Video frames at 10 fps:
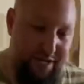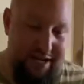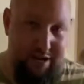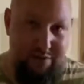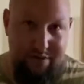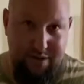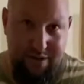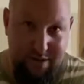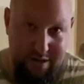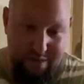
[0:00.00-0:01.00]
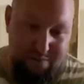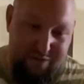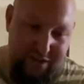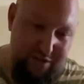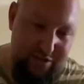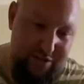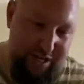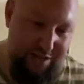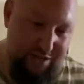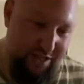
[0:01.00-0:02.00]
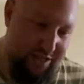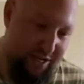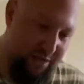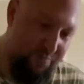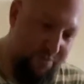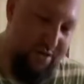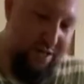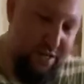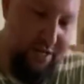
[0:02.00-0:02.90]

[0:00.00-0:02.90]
Now, pay close attention to the cutting board